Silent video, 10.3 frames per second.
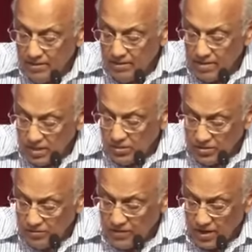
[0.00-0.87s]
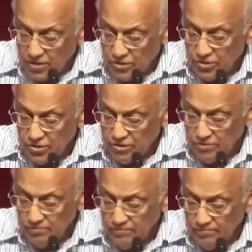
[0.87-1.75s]
the lust of the flesh,
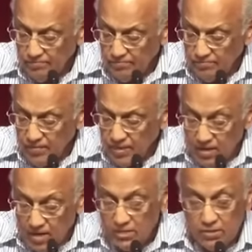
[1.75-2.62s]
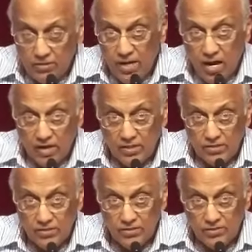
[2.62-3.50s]
the lust of the
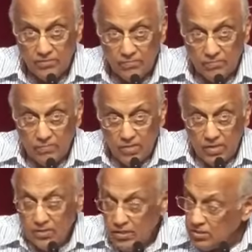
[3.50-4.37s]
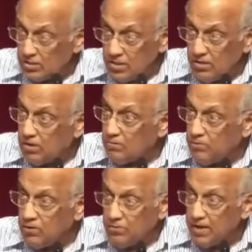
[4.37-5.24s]
eyes. Jesus did not
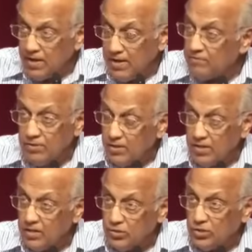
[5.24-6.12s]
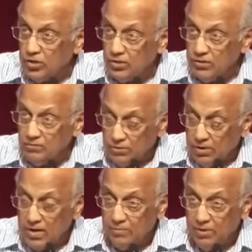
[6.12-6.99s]
want to buy everything that he saw. He was
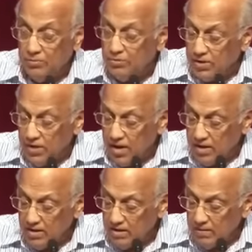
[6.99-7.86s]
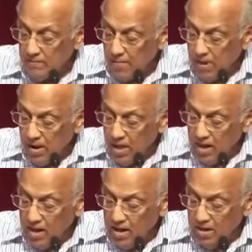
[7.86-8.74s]
quite happy with what he had.
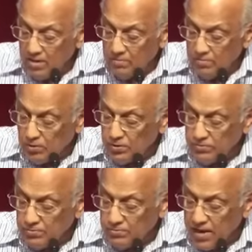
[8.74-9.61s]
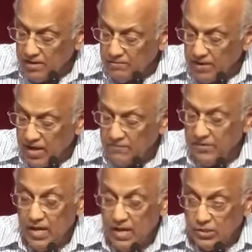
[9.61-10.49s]
And the boastful pride of life
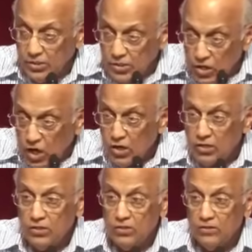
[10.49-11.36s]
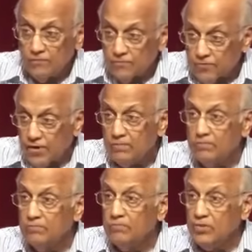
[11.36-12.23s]
is not
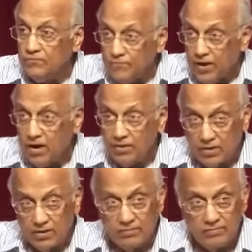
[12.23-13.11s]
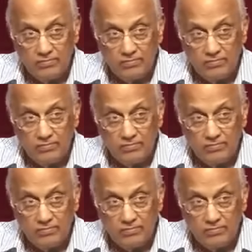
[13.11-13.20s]
from the Father.